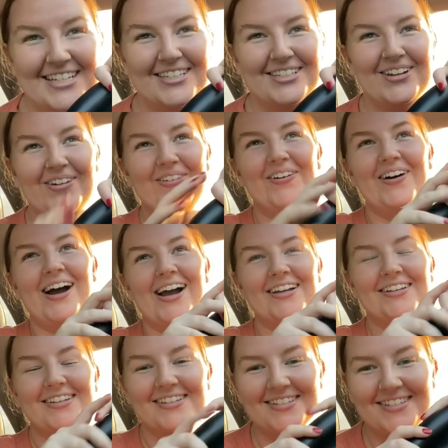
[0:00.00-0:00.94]
So I
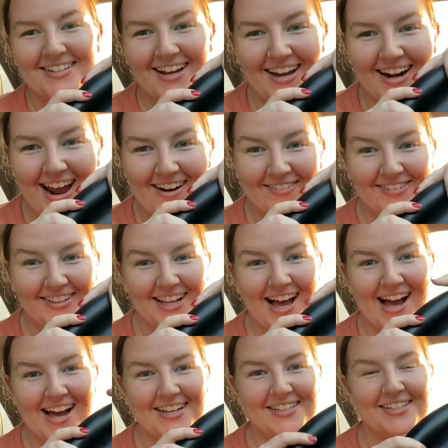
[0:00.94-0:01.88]
just got out of
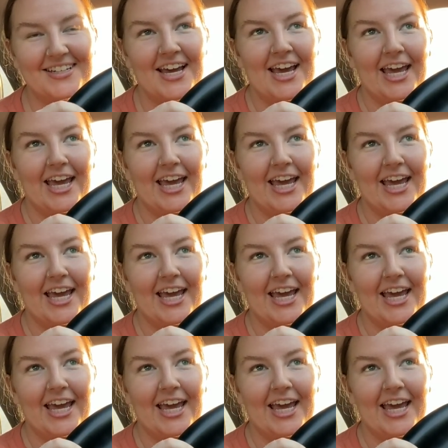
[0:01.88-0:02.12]
class.